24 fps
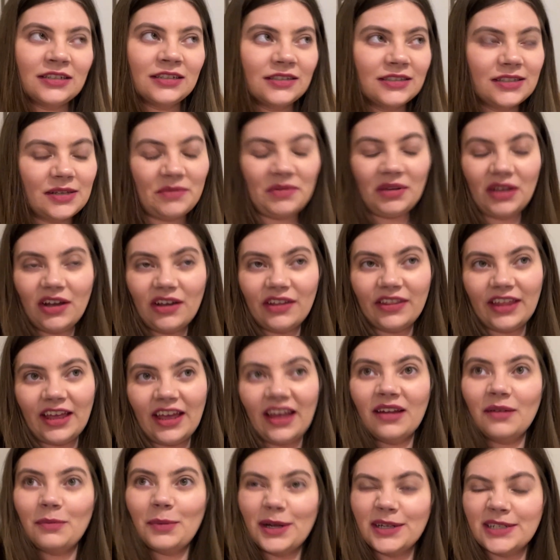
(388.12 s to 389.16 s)
So we got
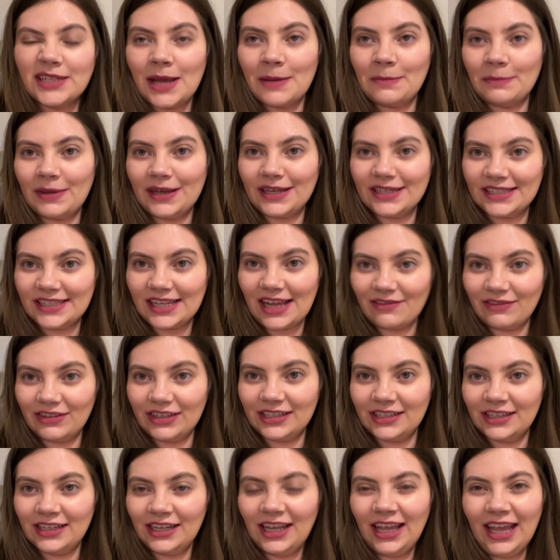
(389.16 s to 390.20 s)
there about
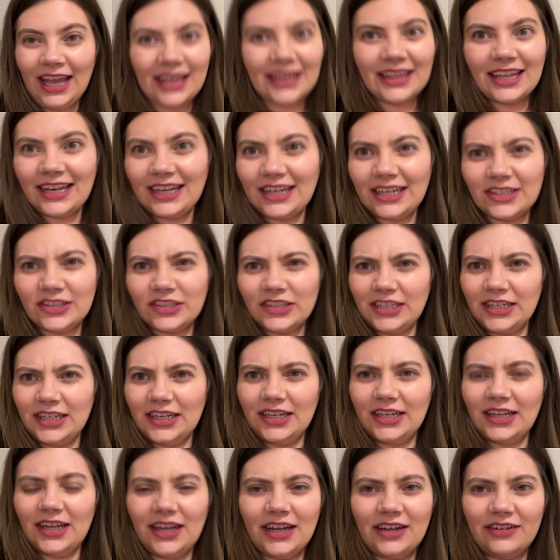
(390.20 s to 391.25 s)
7:10. They
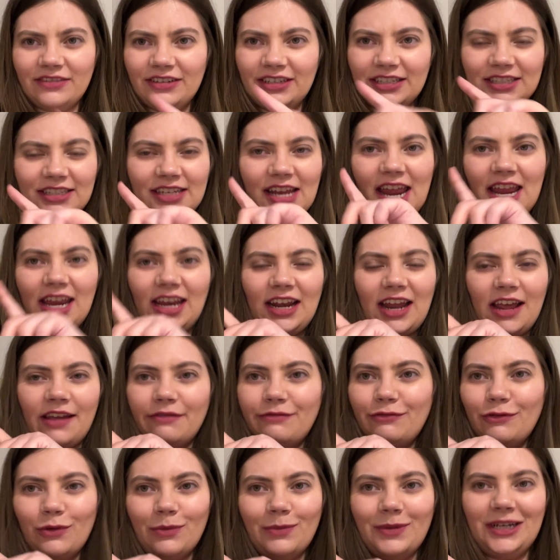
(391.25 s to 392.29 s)
literally are staying
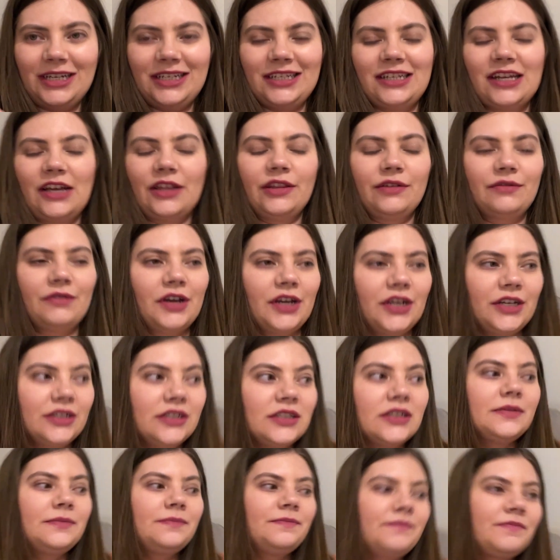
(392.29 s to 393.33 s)
like 4 minutes down the
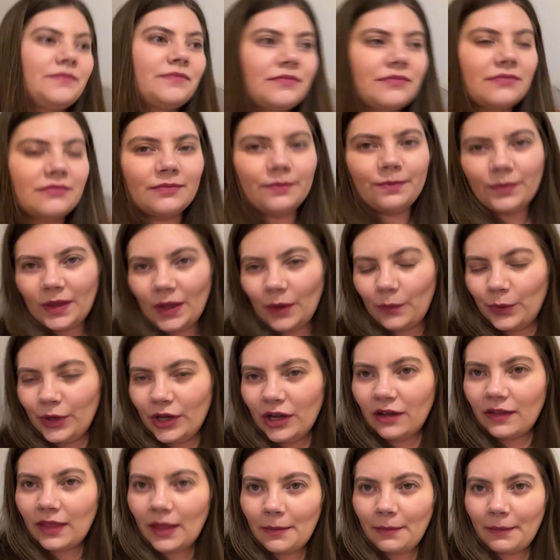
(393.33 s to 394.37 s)
road. We
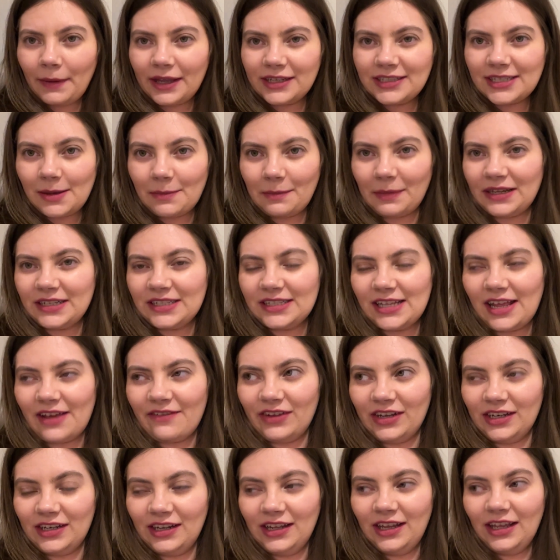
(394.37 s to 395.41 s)
got there about
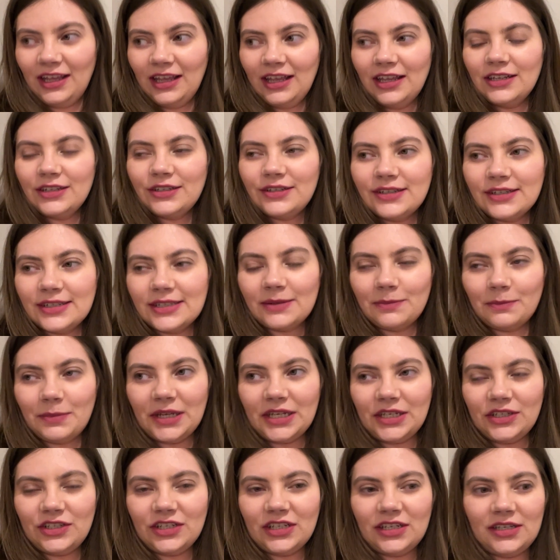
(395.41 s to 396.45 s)
7:10, took some
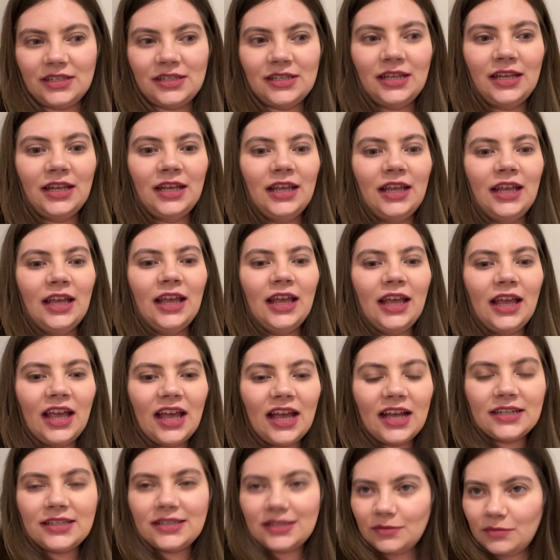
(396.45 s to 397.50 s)
pictures,
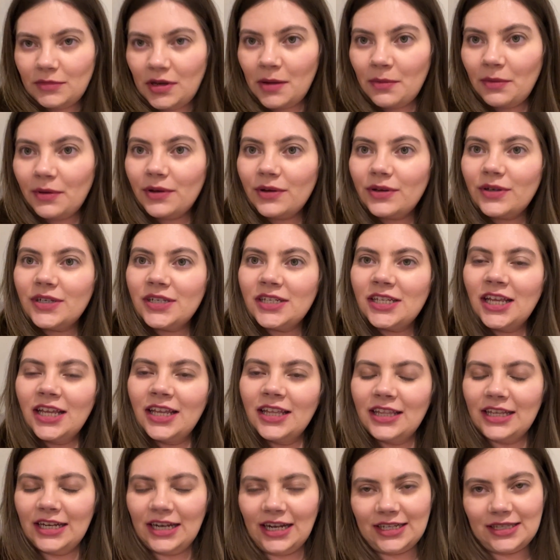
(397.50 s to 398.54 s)
had some nibbles,
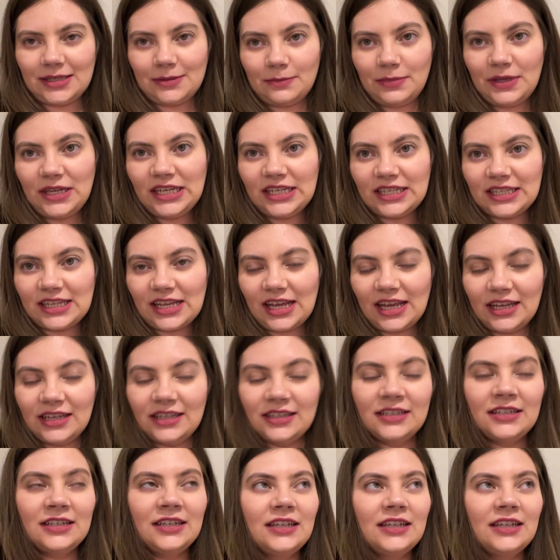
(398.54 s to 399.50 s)
then had some pizza,